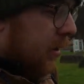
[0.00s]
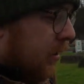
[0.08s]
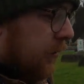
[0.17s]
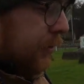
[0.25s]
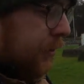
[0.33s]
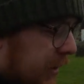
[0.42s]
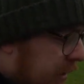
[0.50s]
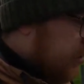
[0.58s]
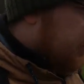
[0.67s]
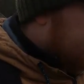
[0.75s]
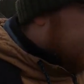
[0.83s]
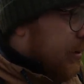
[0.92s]
I love the rain.
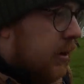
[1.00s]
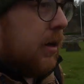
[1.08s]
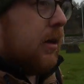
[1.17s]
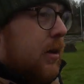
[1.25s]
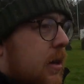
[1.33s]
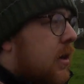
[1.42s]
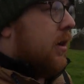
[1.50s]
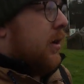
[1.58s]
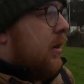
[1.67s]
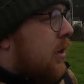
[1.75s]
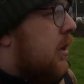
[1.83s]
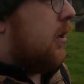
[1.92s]

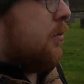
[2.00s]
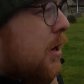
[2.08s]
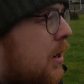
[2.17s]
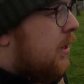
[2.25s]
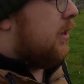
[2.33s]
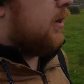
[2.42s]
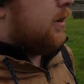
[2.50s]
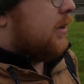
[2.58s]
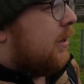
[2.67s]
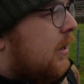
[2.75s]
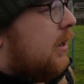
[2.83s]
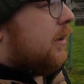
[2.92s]
But
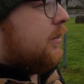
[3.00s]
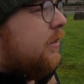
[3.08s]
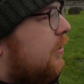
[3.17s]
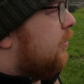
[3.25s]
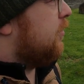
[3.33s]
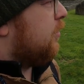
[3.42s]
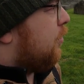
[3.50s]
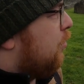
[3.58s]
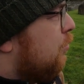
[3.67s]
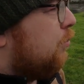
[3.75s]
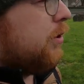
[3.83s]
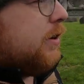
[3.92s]
at least it's not
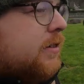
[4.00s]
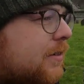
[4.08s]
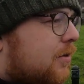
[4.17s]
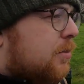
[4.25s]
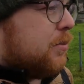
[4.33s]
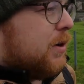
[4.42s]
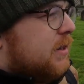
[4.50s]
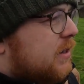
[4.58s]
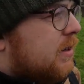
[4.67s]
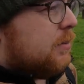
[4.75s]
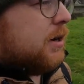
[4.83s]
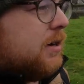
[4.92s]
cold. It's a little bit
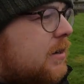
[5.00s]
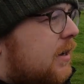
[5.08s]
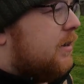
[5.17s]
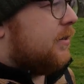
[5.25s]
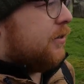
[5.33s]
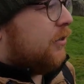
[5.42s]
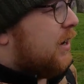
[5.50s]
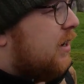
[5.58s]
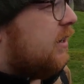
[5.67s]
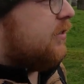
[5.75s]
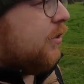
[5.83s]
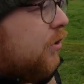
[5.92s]
windy, but yeah, the rain
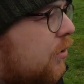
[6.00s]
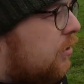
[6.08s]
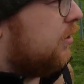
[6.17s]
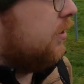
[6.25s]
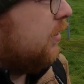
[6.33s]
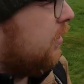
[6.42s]
is on.